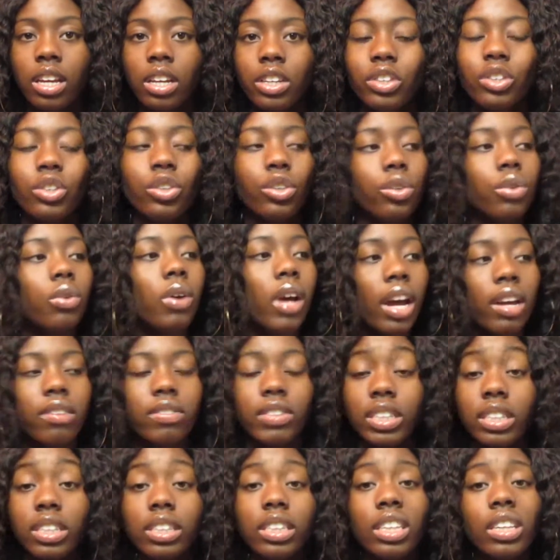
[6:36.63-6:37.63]
You have
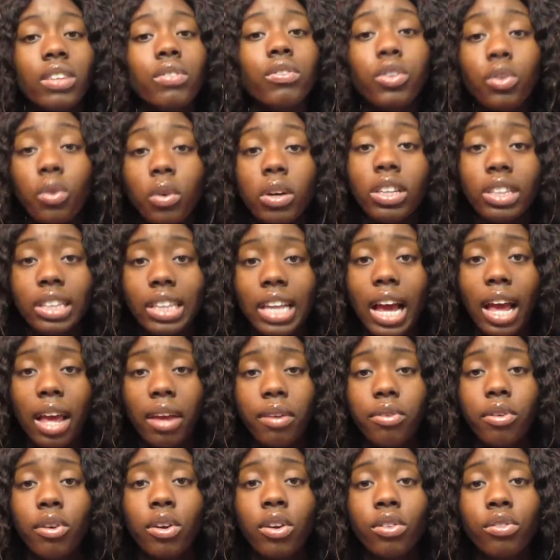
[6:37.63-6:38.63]
to live your
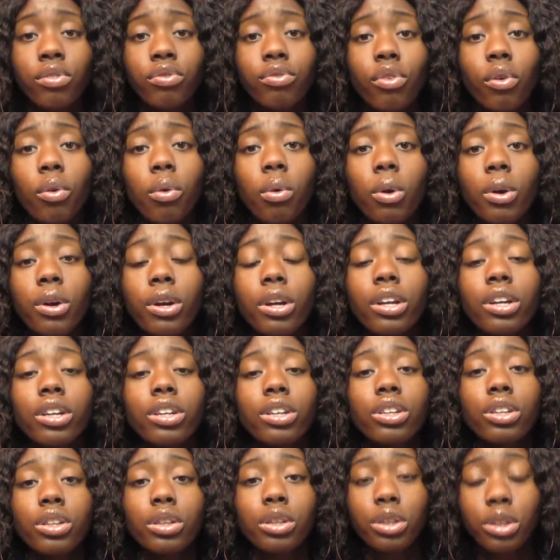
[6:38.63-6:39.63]
life for
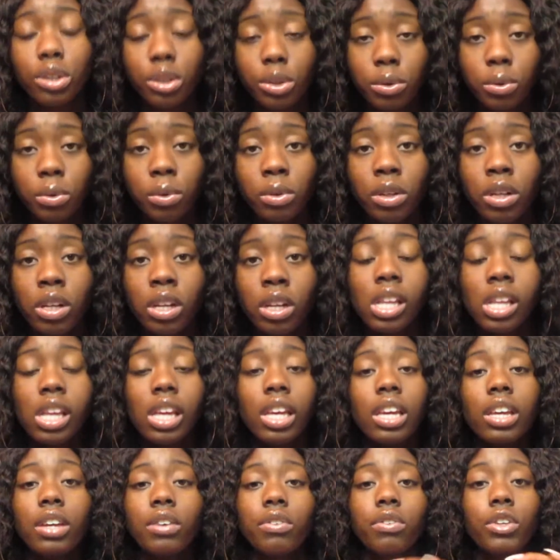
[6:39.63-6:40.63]
you.
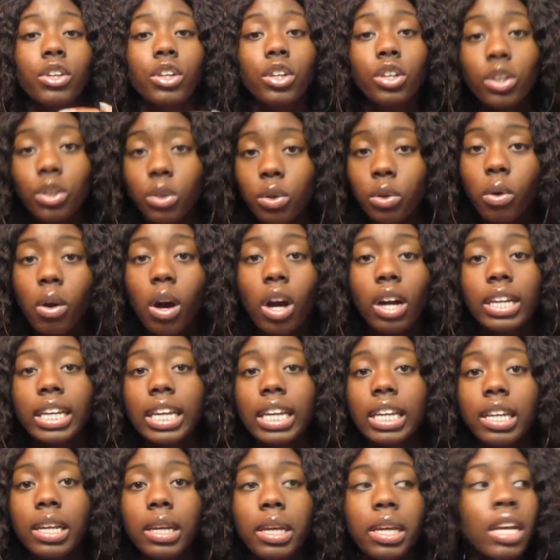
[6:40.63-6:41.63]
If you
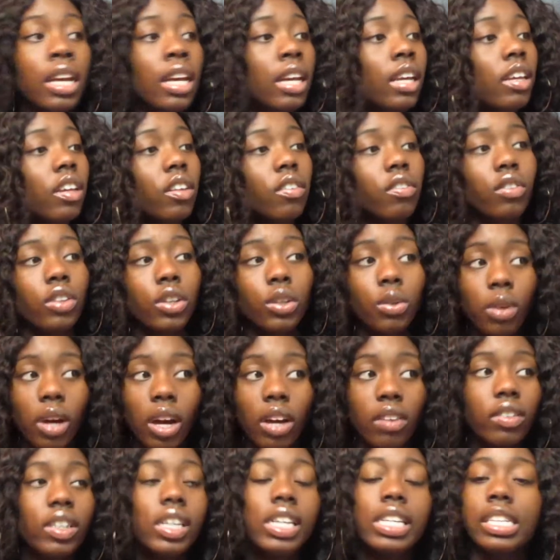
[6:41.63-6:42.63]

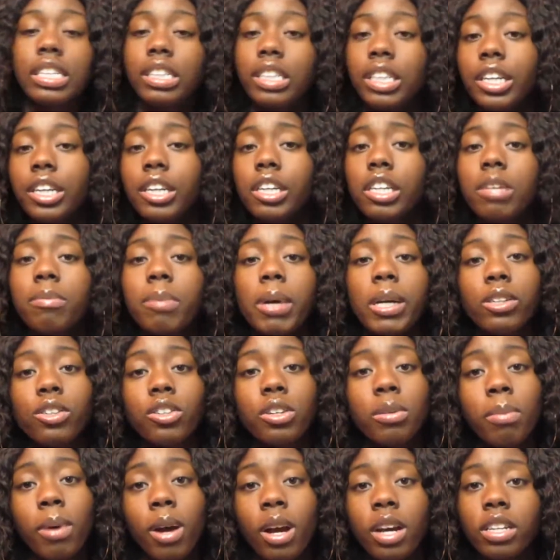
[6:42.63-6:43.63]
have an insecurity about
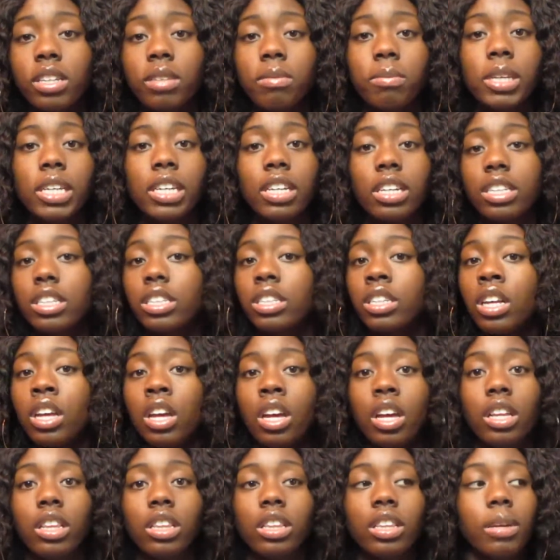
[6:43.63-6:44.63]
your body because
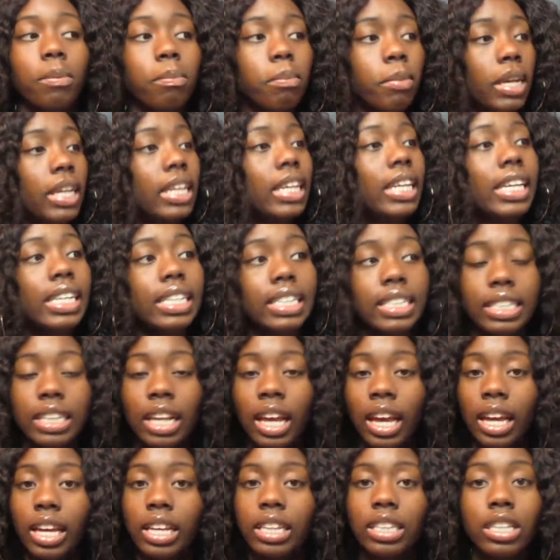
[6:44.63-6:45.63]
the media
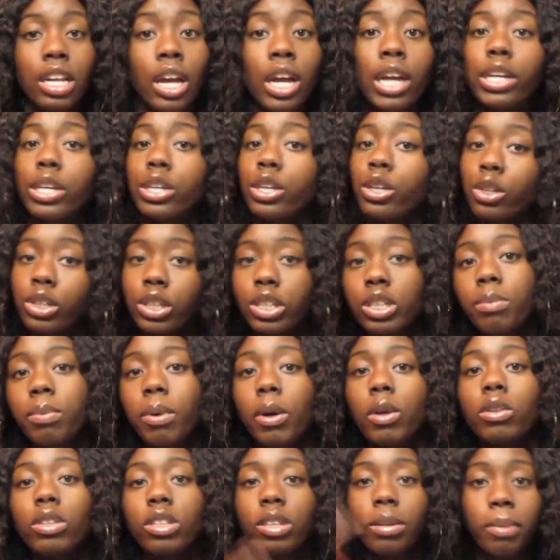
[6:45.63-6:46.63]
says you're
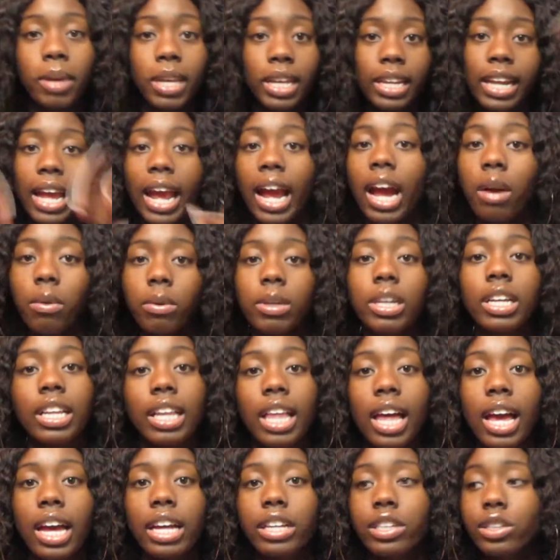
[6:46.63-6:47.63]
supposed to be an
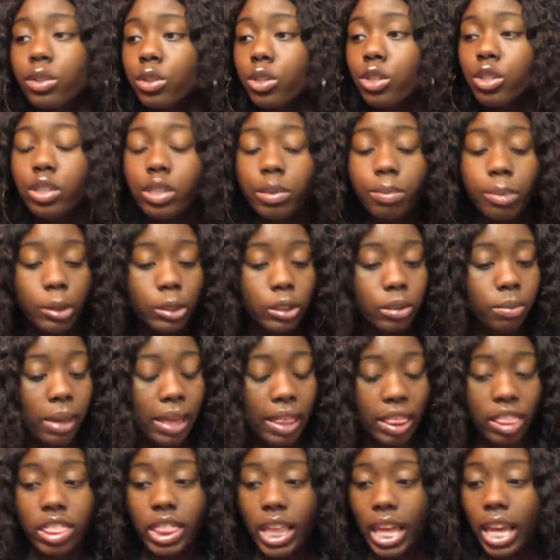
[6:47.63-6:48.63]
hourglass, or you're supposed to be
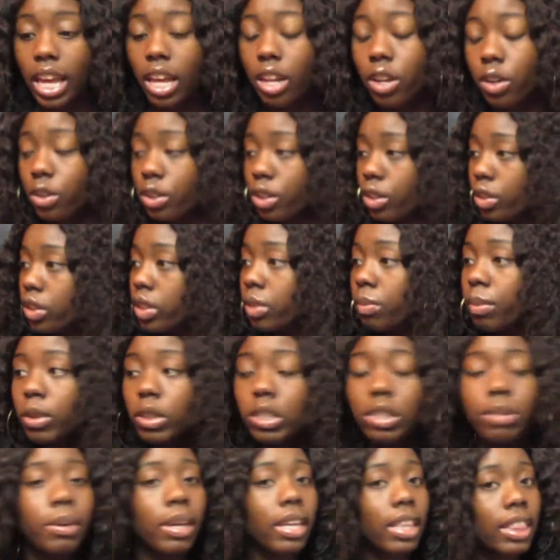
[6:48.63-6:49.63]
thin, or you're
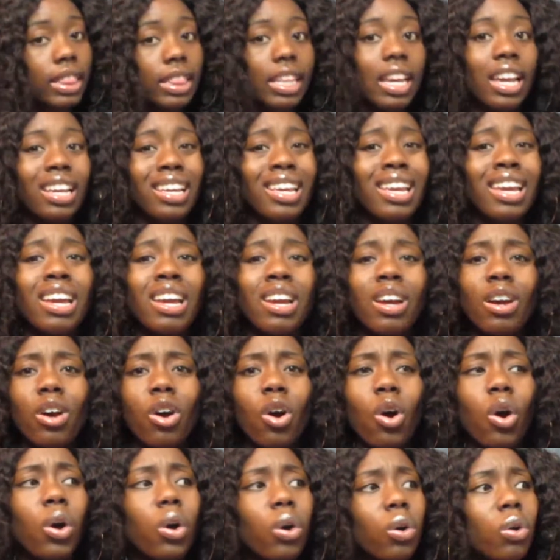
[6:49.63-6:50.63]
supposed to be thick,
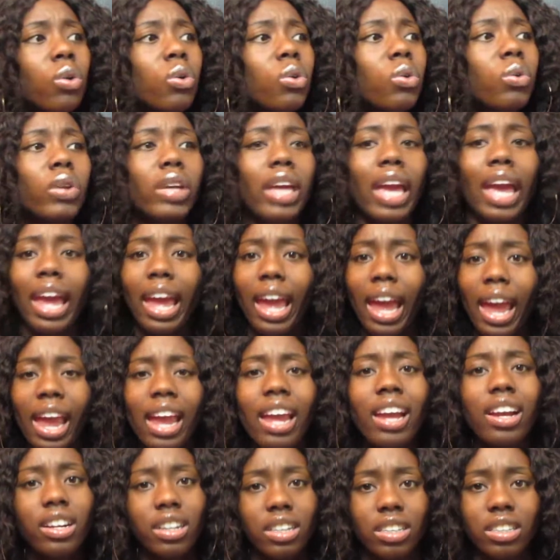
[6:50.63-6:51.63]
who
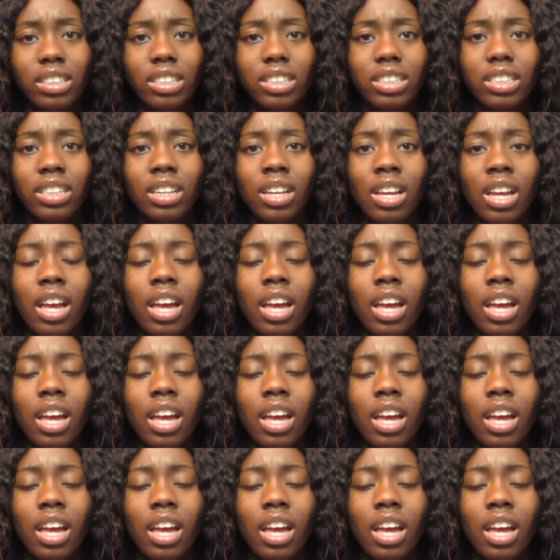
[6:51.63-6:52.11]
cares?